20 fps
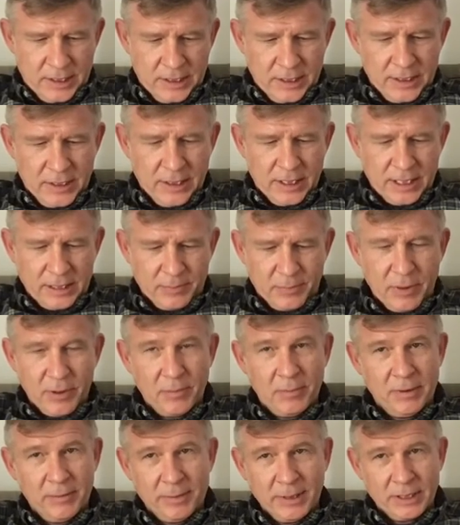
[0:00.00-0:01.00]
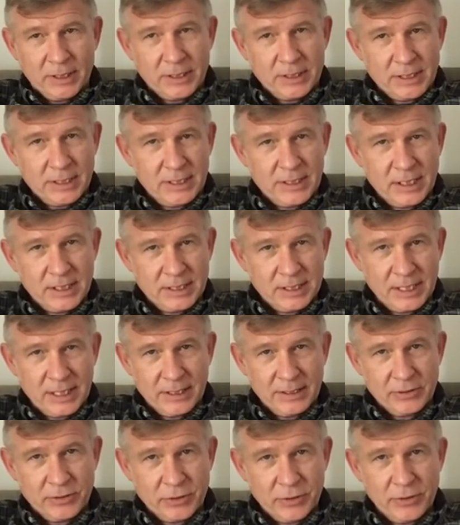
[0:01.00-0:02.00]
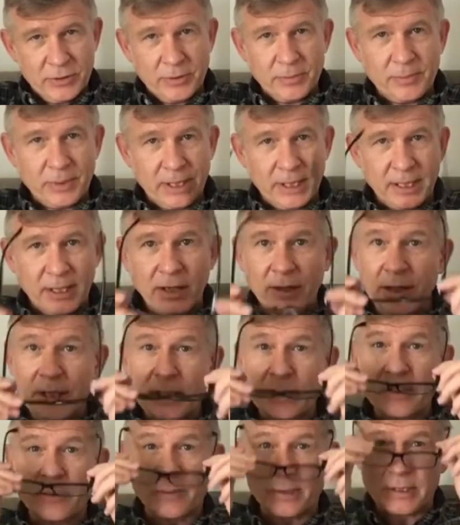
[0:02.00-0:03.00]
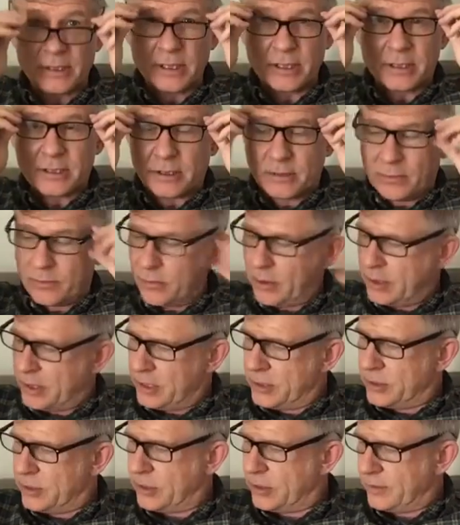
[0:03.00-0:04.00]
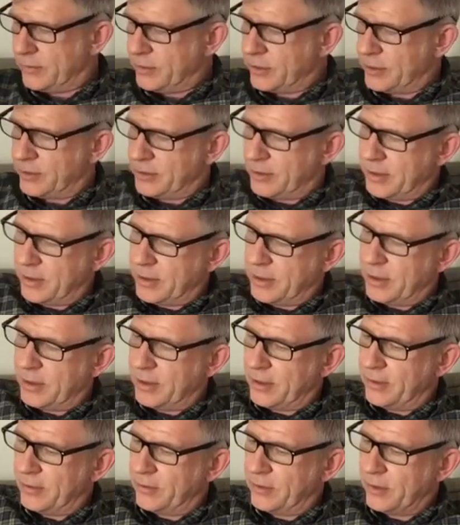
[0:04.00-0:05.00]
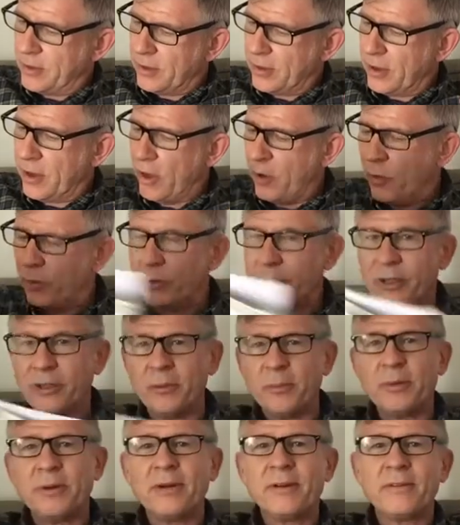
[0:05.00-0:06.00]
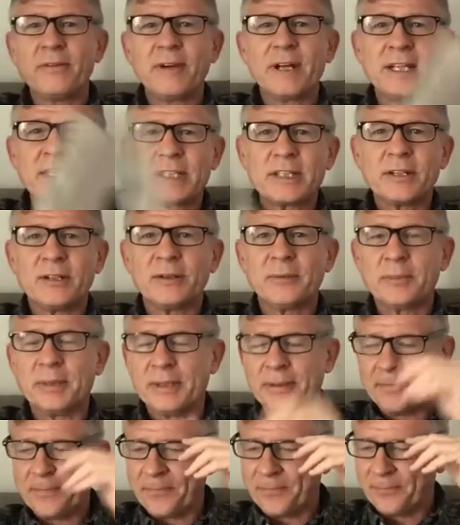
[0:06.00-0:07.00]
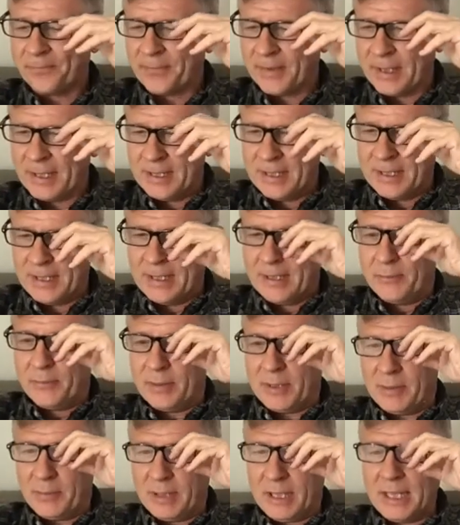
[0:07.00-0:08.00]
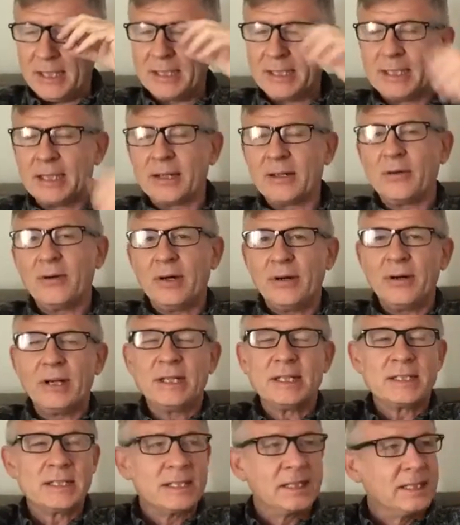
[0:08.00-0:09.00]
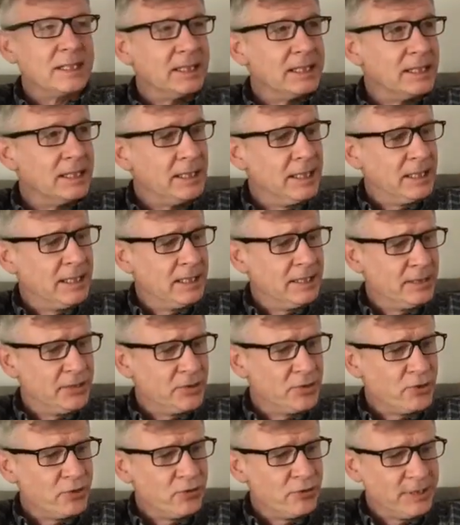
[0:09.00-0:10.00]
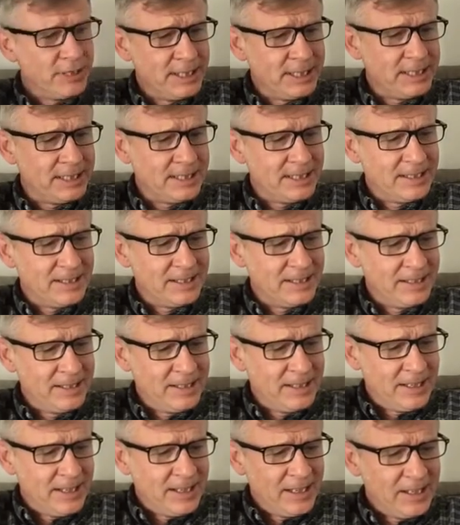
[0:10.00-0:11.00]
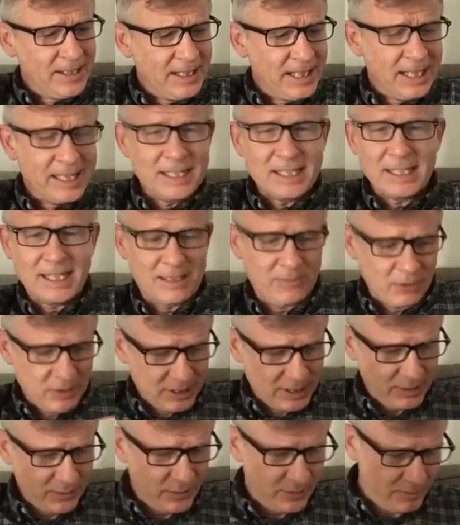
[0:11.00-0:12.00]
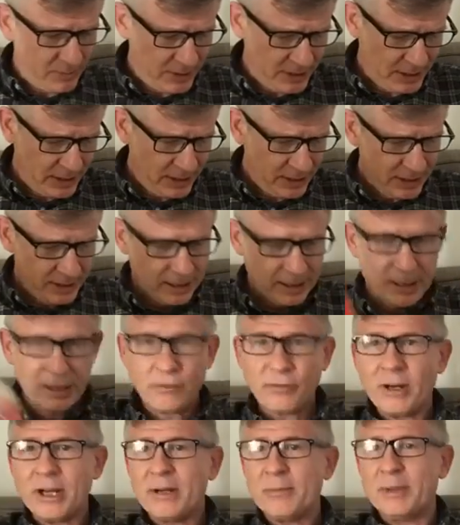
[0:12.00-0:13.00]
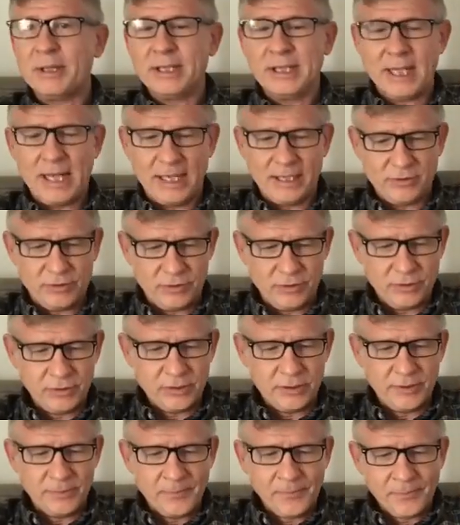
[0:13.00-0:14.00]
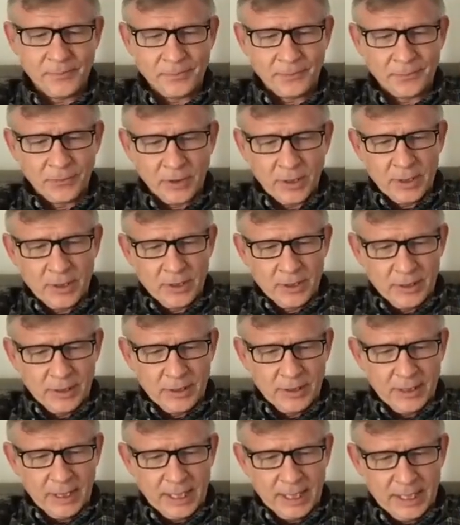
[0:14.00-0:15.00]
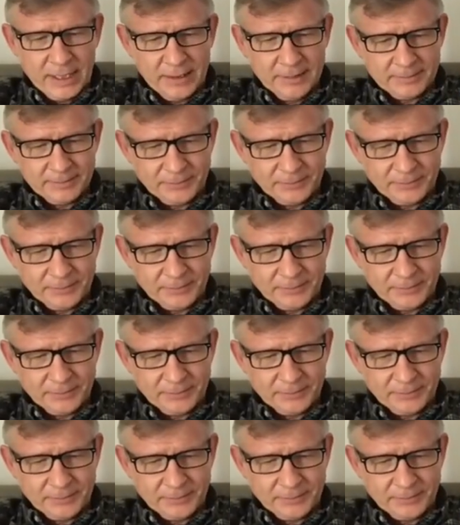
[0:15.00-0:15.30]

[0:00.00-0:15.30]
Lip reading: That's probably because he's not telling the truth and being honest, which is what he should have done. Owned up, fessed up. But I'm glad he didn't go out into the streets and at night time, because that would be incredibly dangerous. Then